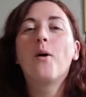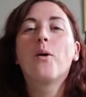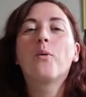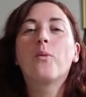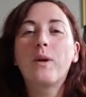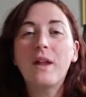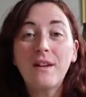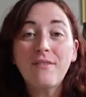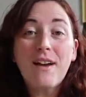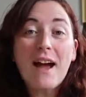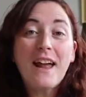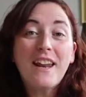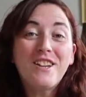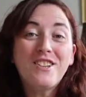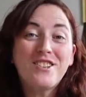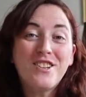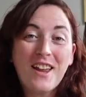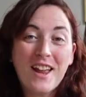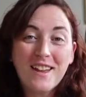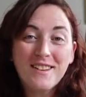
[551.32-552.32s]
We have had a
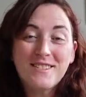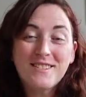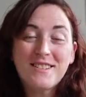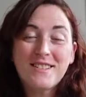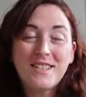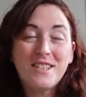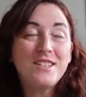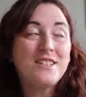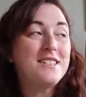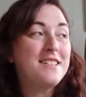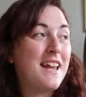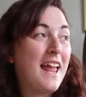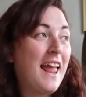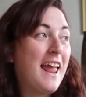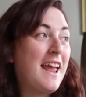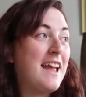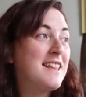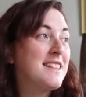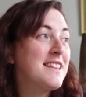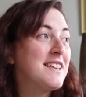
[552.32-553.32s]
chance to stay
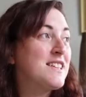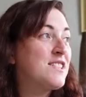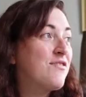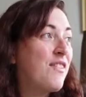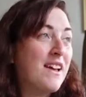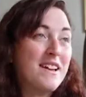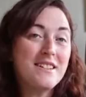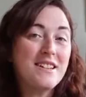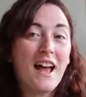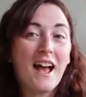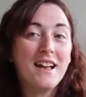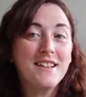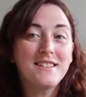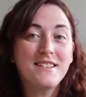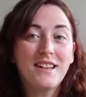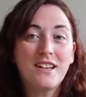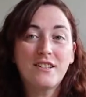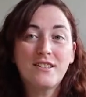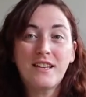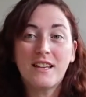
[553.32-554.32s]
in this
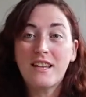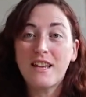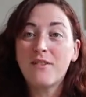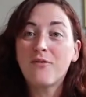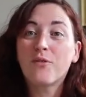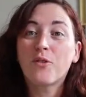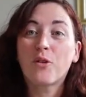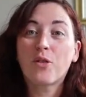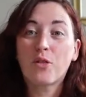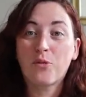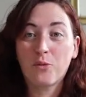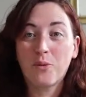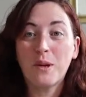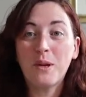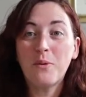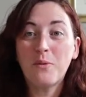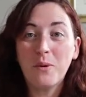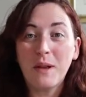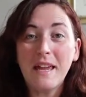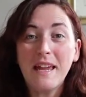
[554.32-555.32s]
fantastic city for
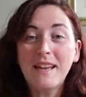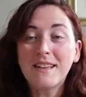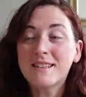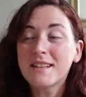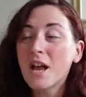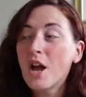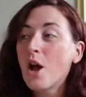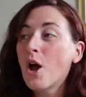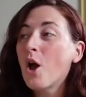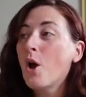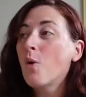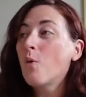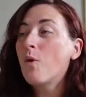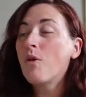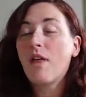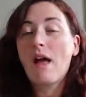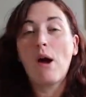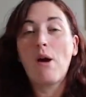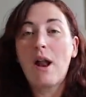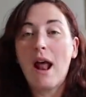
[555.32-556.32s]
three weeks
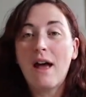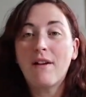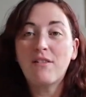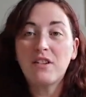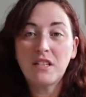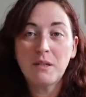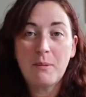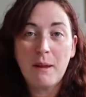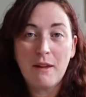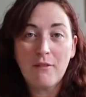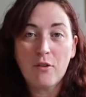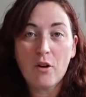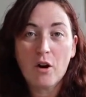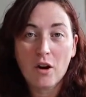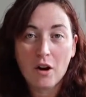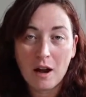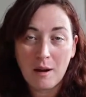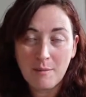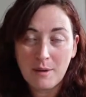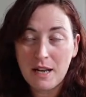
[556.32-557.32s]
without having to pay for
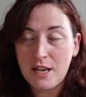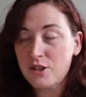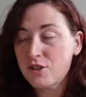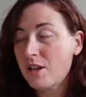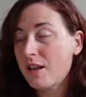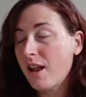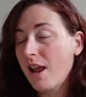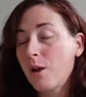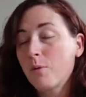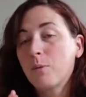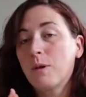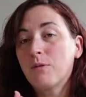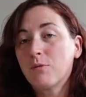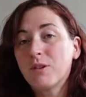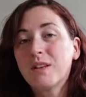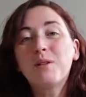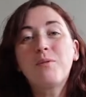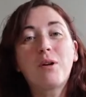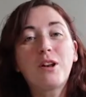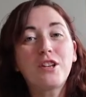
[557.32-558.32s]
accommodation and we
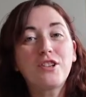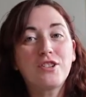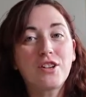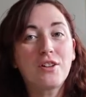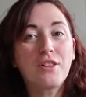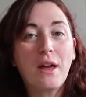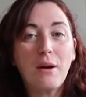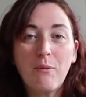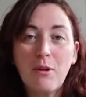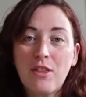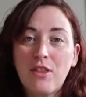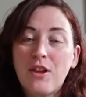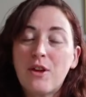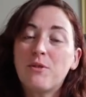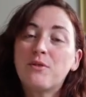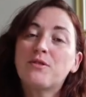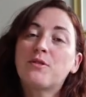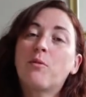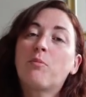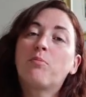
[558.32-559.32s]
really want to share that with
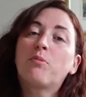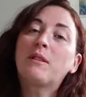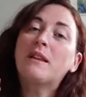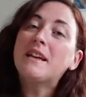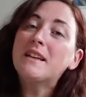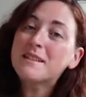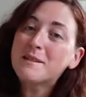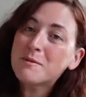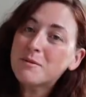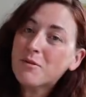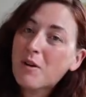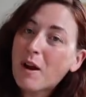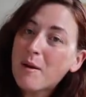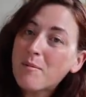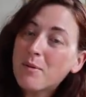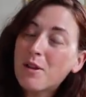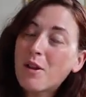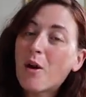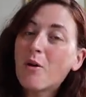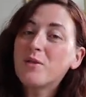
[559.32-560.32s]
you so please subscribe
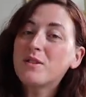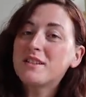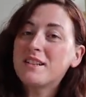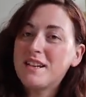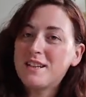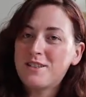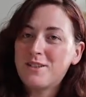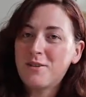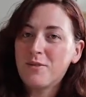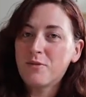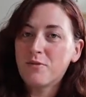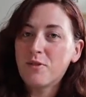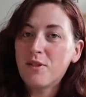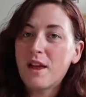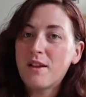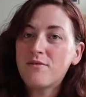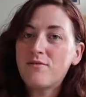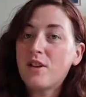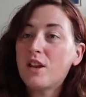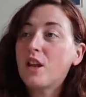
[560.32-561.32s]
below and stay tuned for
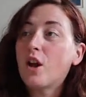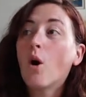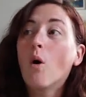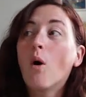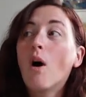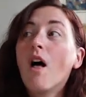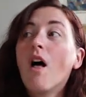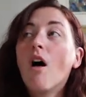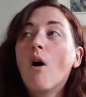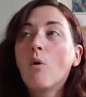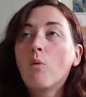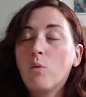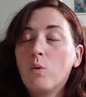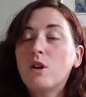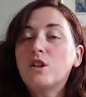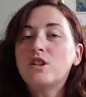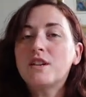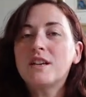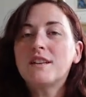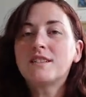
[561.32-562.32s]
that video
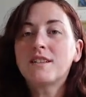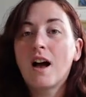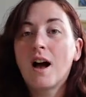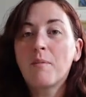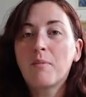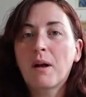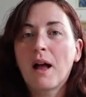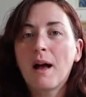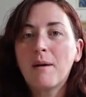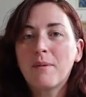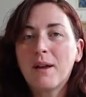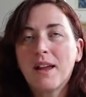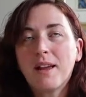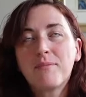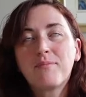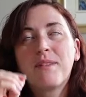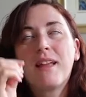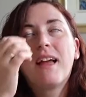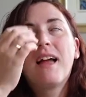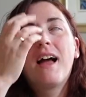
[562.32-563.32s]
which is
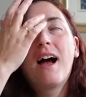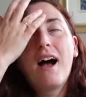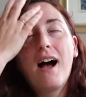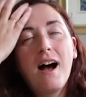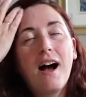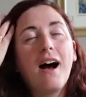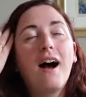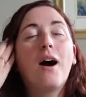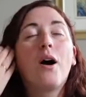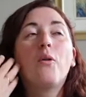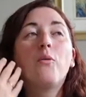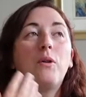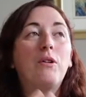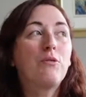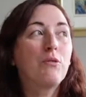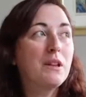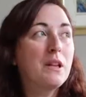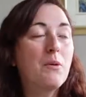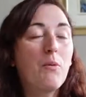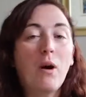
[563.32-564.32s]
upcoming uh, we
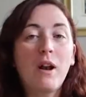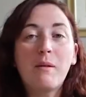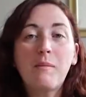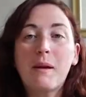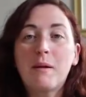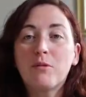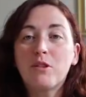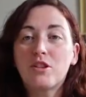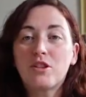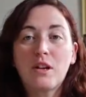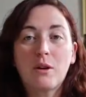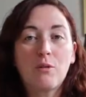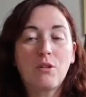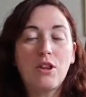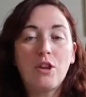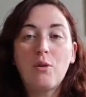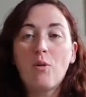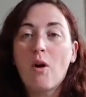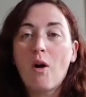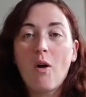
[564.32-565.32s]
really wanna be able to share with
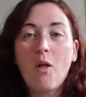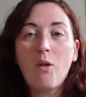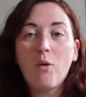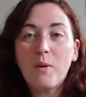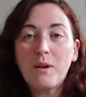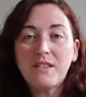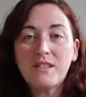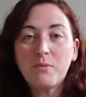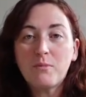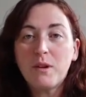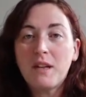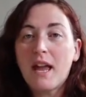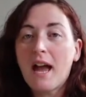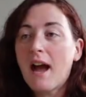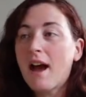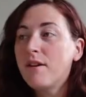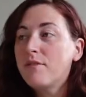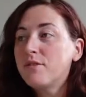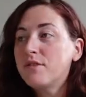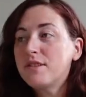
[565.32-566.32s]
you all the ways that we
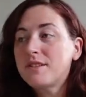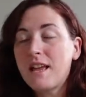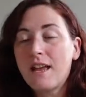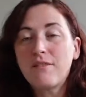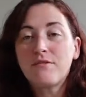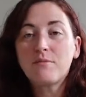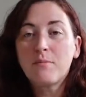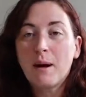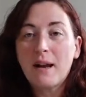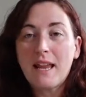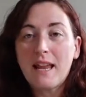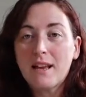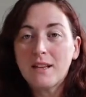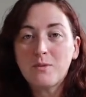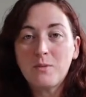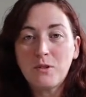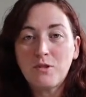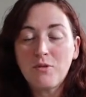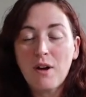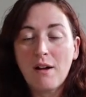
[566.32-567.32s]
have saved money as
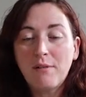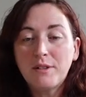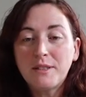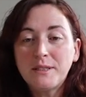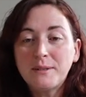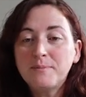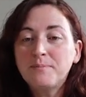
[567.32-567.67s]
we travel.